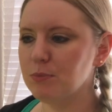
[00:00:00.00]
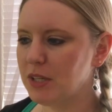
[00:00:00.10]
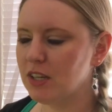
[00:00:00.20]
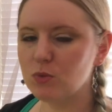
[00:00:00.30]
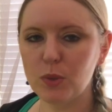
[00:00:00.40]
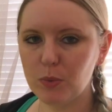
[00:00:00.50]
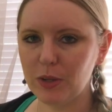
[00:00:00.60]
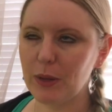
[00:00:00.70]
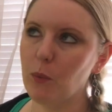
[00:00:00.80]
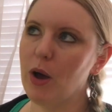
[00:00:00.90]
because we were
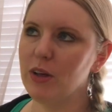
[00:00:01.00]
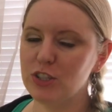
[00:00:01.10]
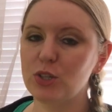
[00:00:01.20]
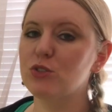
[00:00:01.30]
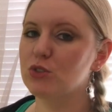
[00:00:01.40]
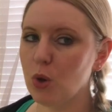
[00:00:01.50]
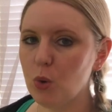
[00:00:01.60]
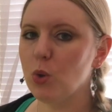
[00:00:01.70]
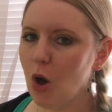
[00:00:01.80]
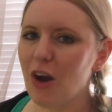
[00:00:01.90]
like, well, it took so
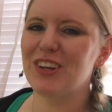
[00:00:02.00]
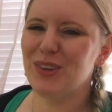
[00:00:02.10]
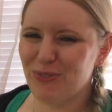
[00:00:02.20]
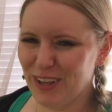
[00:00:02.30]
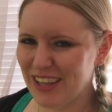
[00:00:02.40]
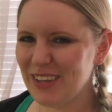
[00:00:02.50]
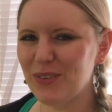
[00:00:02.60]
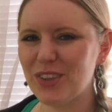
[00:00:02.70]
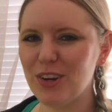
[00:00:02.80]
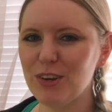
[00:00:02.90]
long to fill it
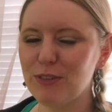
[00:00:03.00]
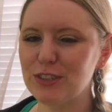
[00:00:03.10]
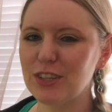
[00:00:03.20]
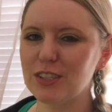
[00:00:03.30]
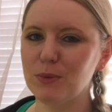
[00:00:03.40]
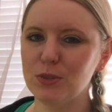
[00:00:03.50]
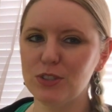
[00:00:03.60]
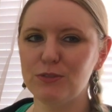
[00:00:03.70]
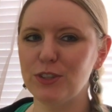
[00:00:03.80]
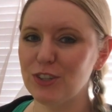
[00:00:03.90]
with our reverse
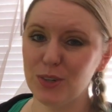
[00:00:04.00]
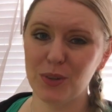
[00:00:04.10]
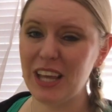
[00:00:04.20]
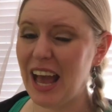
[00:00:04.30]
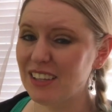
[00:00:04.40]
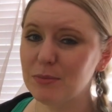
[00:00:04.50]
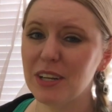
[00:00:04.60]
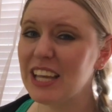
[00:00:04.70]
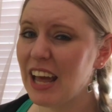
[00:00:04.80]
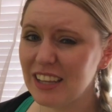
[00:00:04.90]
osmosis filter. It only has about
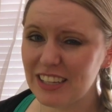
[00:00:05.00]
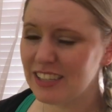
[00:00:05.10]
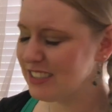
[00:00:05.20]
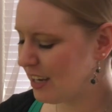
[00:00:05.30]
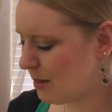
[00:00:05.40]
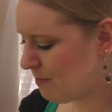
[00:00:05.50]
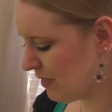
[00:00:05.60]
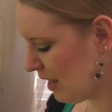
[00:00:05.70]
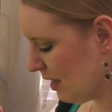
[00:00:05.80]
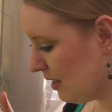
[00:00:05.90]
a gallon at a time.
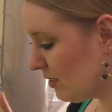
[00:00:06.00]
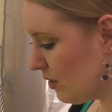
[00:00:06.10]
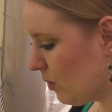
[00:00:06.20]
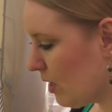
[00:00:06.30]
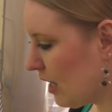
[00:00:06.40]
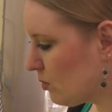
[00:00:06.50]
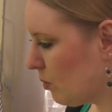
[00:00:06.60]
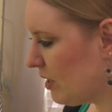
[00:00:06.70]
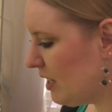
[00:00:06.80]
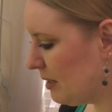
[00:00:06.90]
So that's what
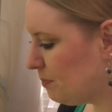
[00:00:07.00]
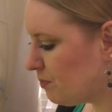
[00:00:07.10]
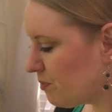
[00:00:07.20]
we did.